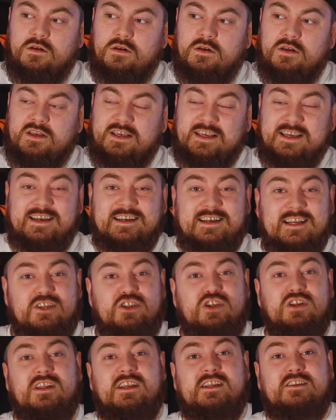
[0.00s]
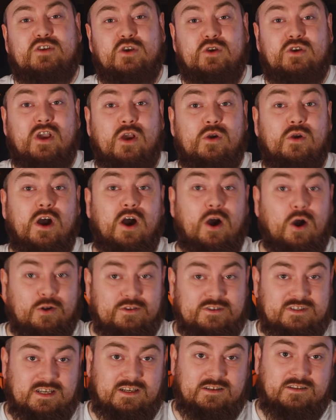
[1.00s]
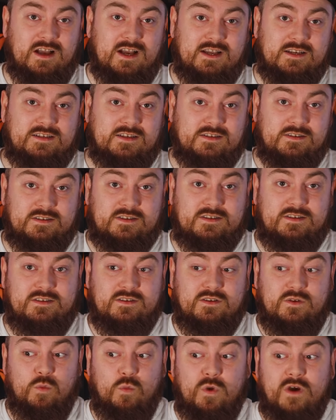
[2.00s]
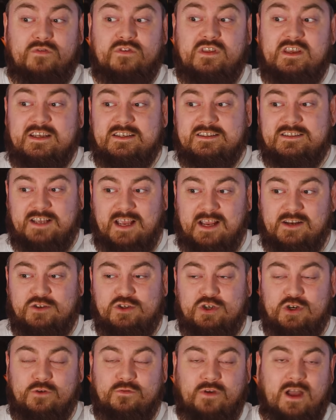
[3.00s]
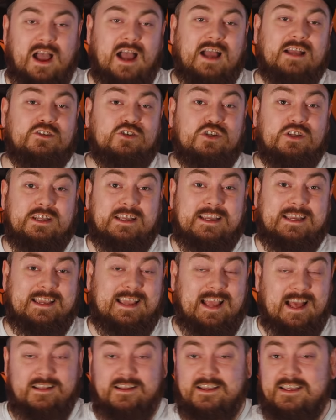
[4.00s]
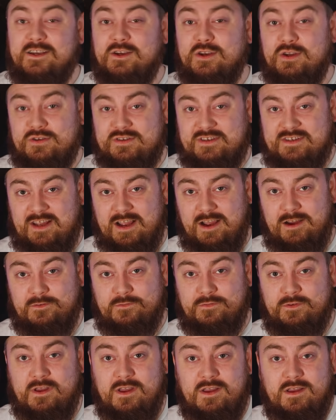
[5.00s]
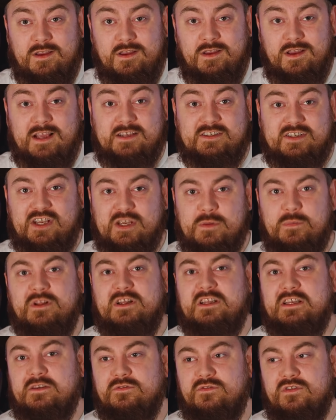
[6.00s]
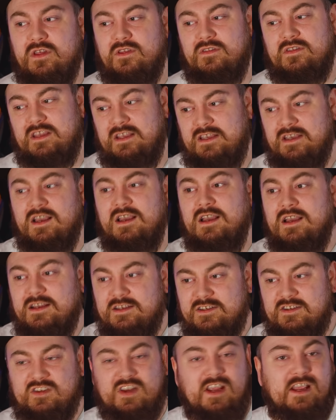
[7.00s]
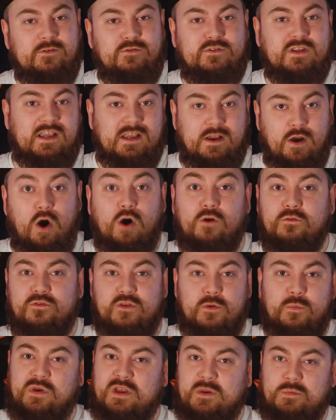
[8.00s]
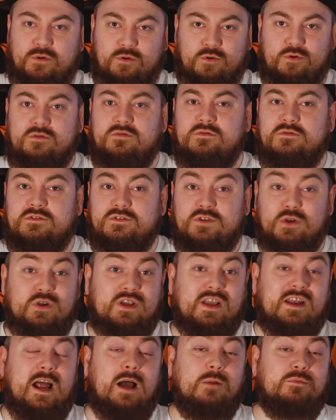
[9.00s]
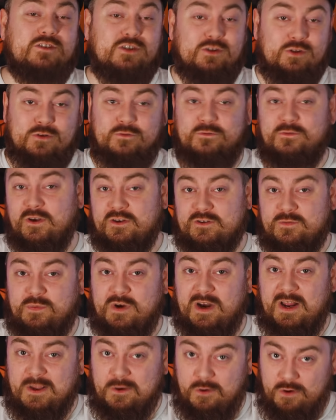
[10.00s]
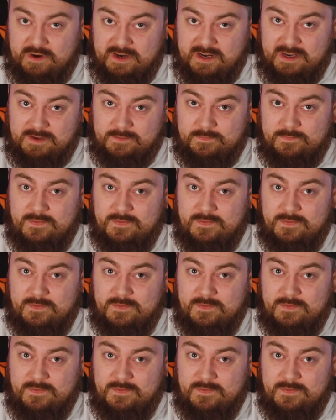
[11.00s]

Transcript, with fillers: He initially took out a hunting license with the intention of actually killing Gustave, as he believed that the safety of the people took an absolute first priority.